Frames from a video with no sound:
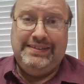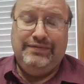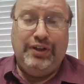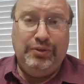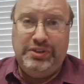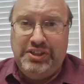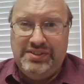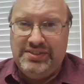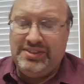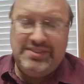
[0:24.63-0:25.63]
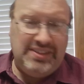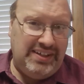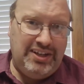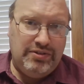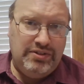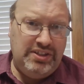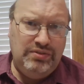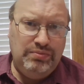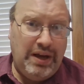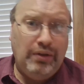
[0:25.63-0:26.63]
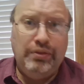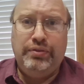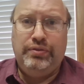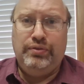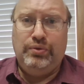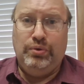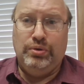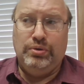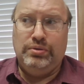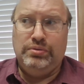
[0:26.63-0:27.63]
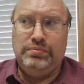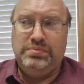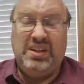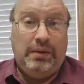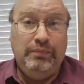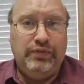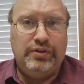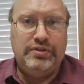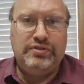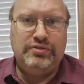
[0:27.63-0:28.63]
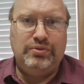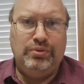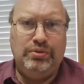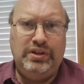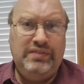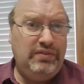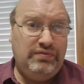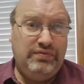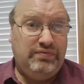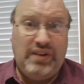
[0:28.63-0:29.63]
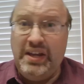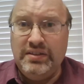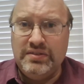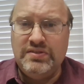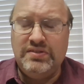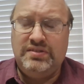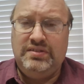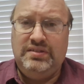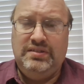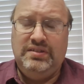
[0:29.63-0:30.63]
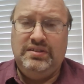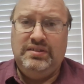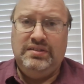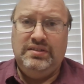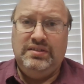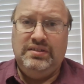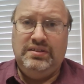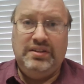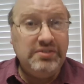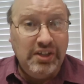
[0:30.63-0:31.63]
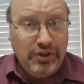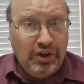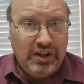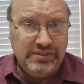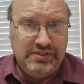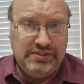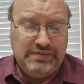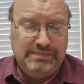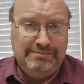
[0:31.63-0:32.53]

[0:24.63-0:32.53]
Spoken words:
Following Jesus does not guarantee wealth or comfort or even friends. There's a cost.